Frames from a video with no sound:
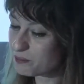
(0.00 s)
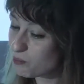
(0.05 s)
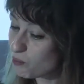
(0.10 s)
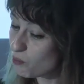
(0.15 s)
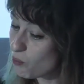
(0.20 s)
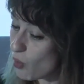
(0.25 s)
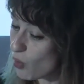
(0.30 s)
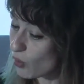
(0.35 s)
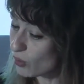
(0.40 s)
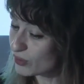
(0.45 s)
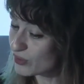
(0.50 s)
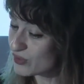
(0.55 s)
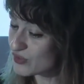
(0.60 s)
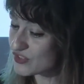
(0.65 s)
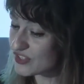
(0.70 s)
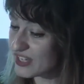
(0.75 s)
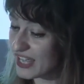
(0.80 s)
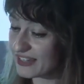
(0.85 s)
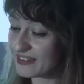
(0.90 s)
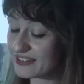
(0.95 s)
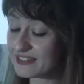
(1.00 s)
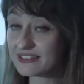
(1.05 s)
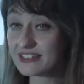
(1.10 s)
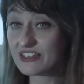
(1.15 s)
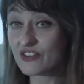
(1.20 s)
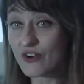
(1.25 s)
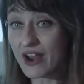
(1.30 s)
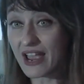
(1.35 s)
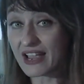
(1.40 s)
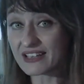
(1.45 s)
molds and
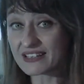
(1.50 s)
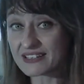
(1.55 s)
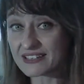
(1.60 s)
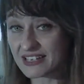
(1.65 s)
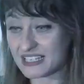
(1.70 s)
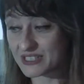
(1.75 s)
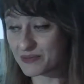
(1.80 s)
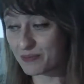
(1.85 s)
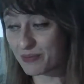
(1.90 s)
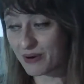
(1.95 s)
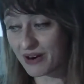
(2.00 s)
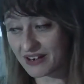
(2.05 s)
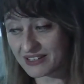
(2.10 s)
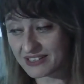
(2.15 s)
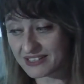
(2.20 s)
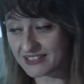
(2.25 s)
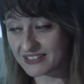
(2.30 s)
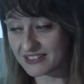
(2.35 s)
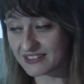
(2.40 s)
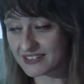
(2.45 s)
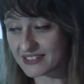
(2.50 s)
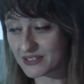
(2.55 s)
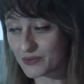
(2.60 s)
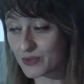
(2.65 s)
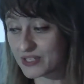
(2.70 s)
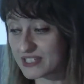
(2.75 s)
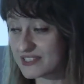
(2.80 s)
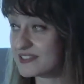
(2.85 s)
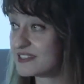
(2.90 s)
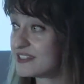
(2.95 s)
directs its partisans
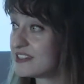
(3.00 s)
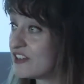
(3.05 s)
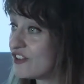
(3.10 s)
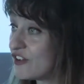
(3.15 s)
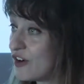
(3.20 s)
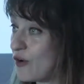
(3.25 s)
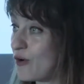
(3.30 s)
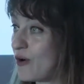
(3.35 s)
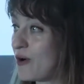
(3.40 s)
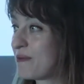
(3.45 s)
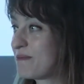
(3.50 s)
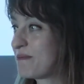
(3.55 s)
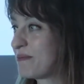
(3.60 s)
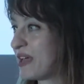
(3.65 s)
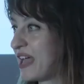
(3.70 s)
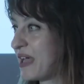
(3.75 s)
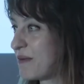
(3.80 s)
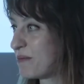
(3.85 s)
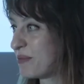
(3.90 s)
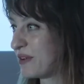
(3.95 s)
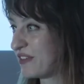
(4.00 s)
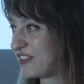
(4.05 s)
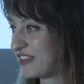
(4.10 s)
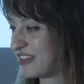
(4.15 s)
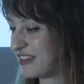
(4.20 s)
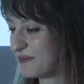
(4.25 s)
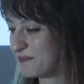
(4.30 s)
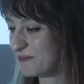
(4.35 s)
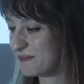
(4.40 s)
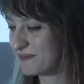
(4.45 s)
with zero em
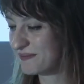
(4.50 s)
empathy.